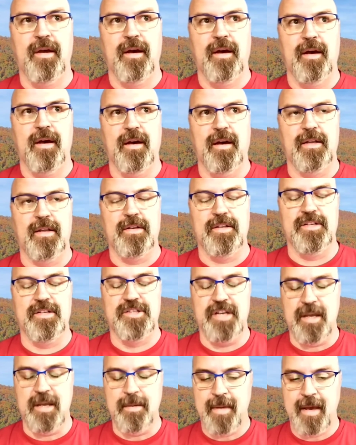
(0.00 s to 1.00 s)

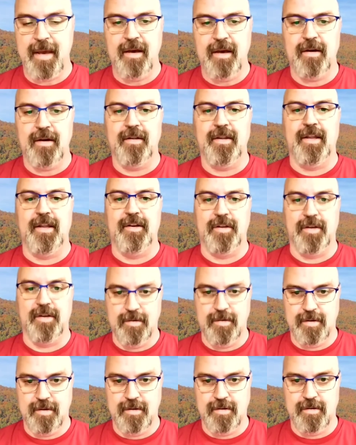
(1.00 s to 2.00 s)
Gmail and
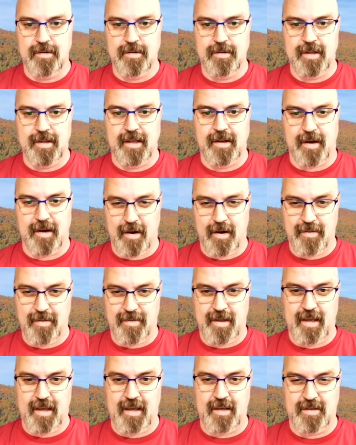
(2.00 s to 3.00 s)
Google and all
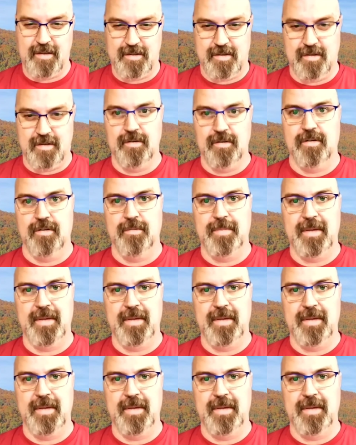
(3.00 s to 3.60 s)
things Google,